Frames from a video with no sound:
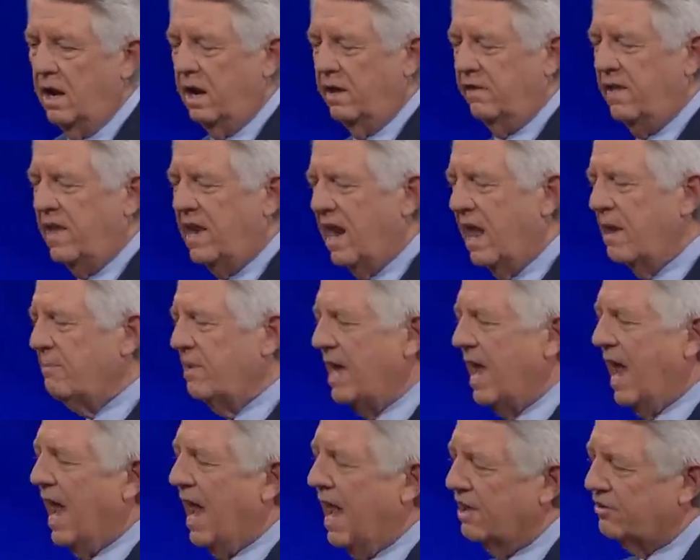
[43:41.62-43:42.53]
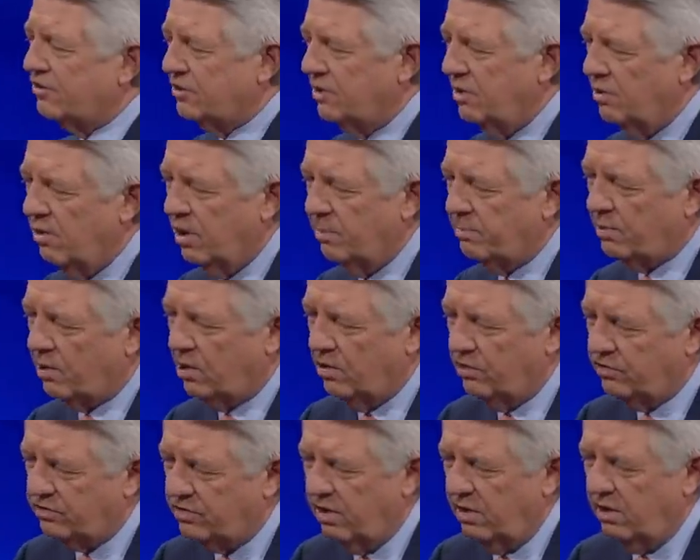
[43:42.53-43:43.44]
And then let me ask you on a
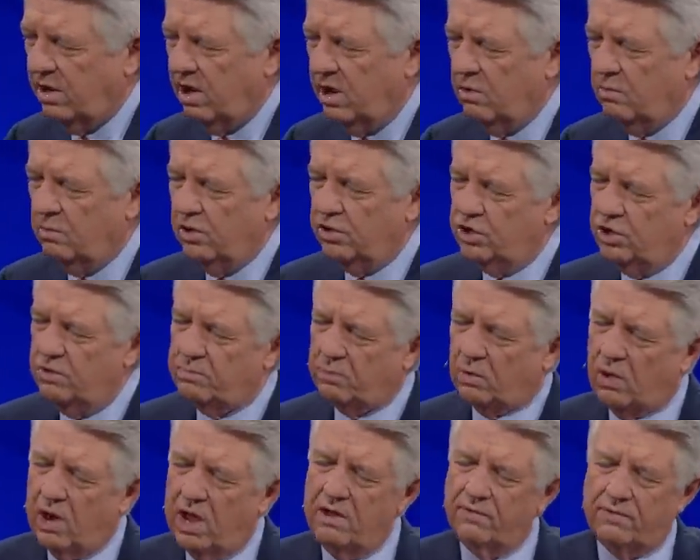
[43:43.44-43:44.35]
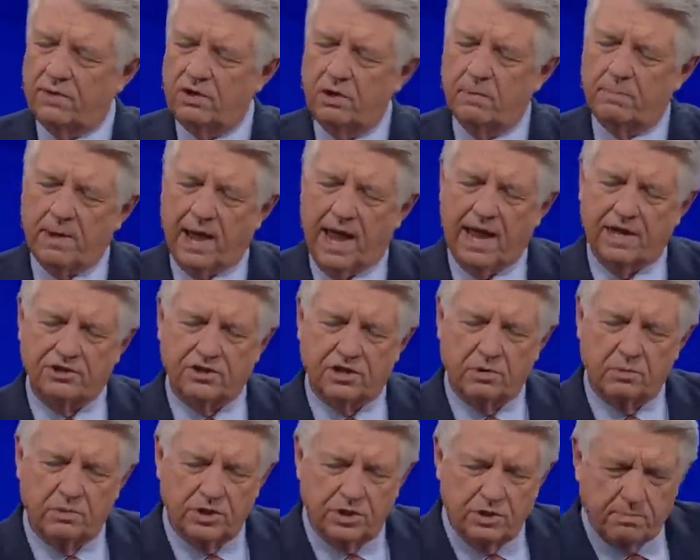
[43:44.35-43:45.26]
personal note would you pray for your
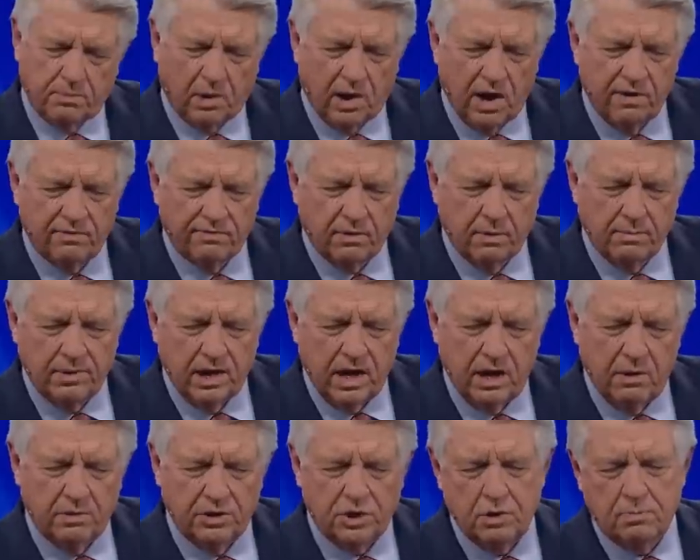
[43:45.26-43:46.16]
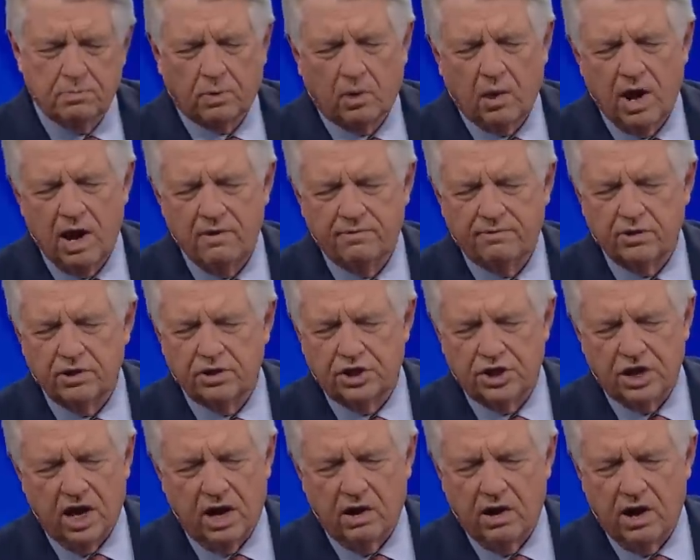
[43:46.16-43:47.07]
pastor? Would you pray for me? Would you pray for
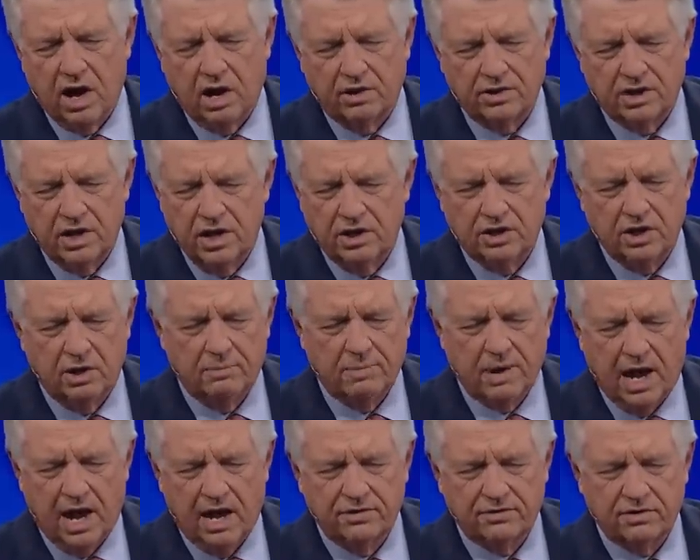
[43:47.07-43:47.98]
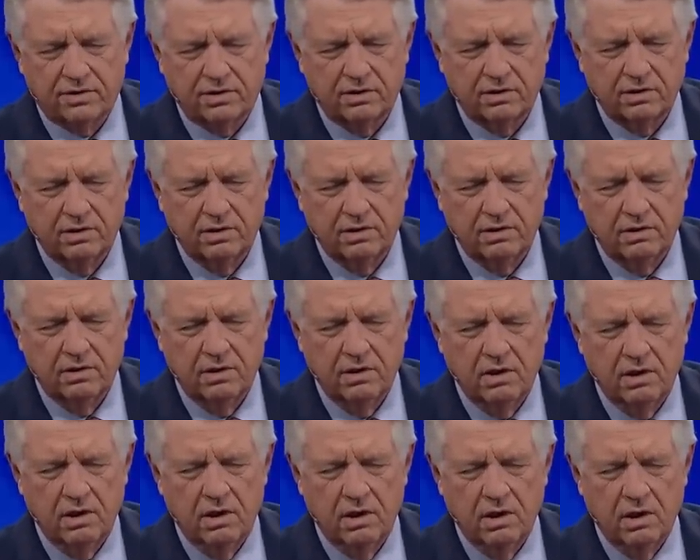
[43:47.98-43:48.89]
Jared, our teaching pastor?
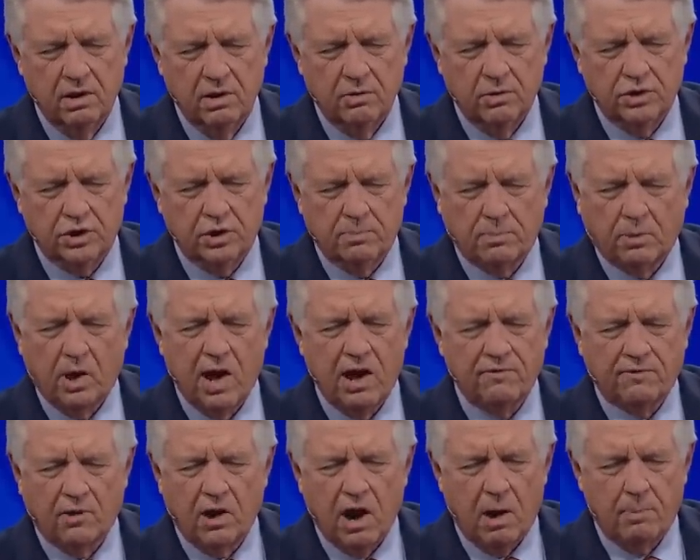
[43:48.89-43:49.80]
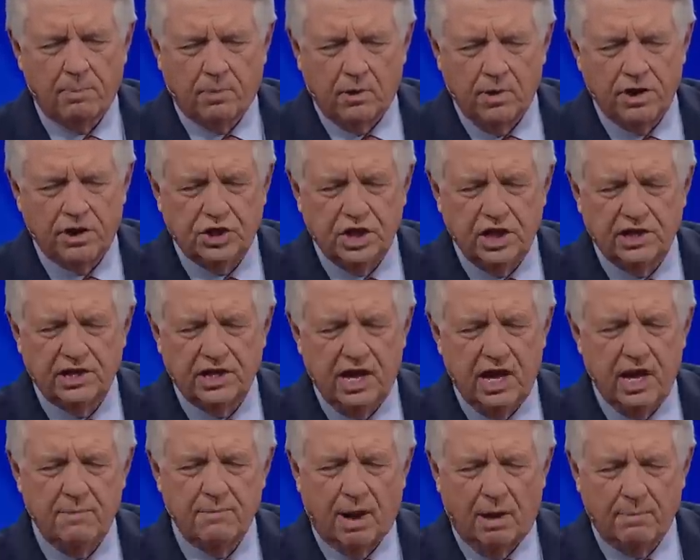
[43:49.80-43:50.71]
Would you pray for our preaching
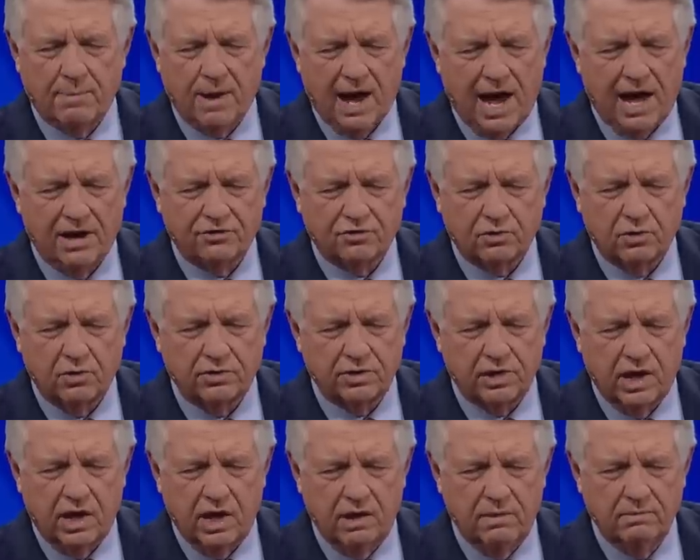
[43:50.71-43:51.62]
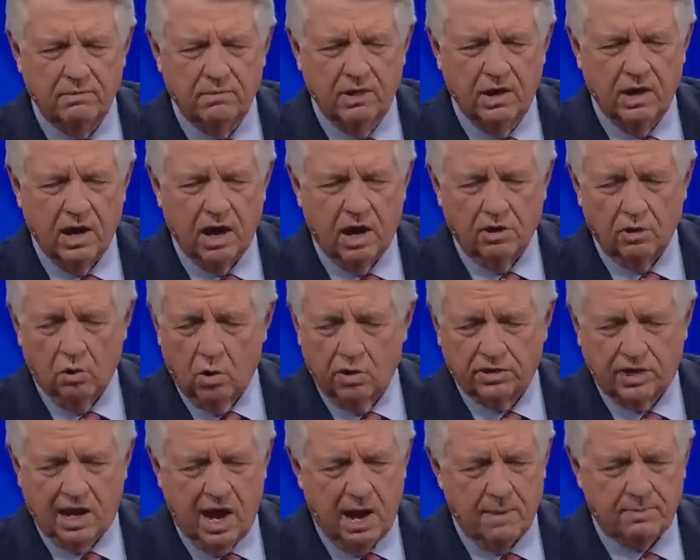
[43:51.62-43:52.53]
team, our pastoral team, our
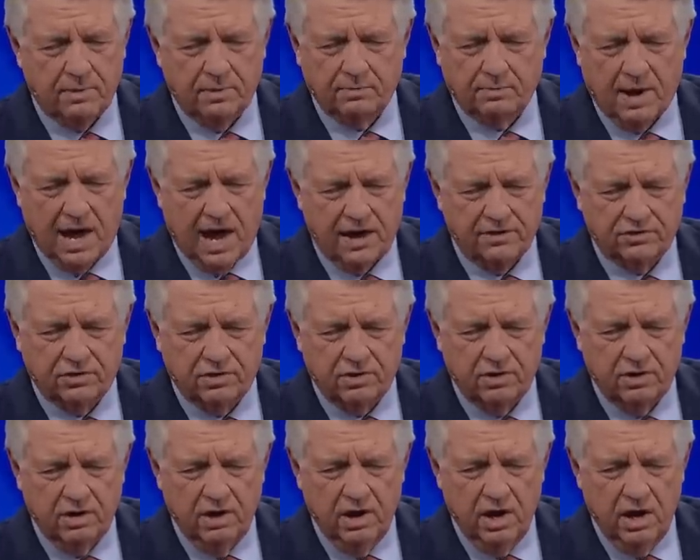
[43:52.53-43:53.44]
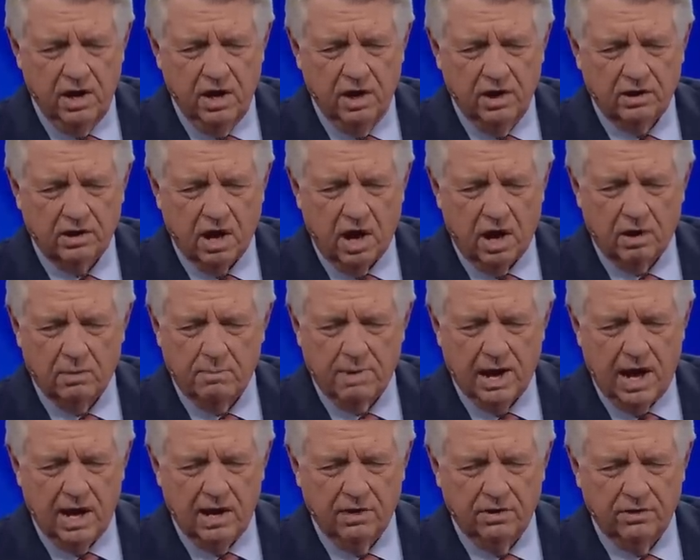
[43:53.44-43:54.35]
North Campus pastor, Connor
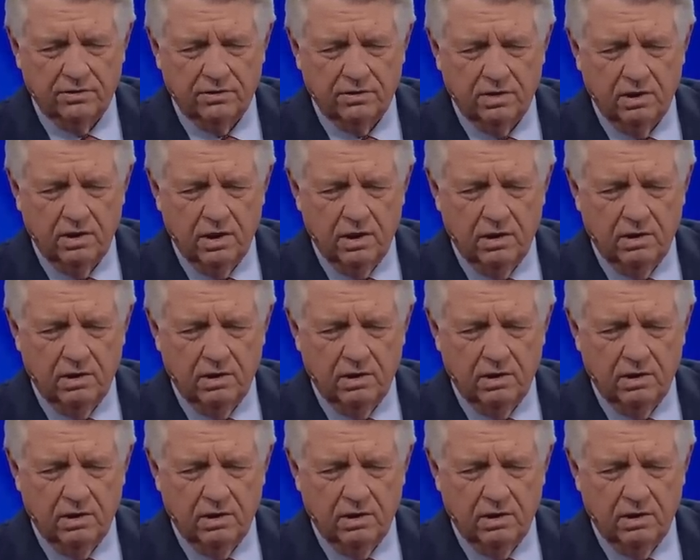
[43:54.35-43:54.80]
Bales,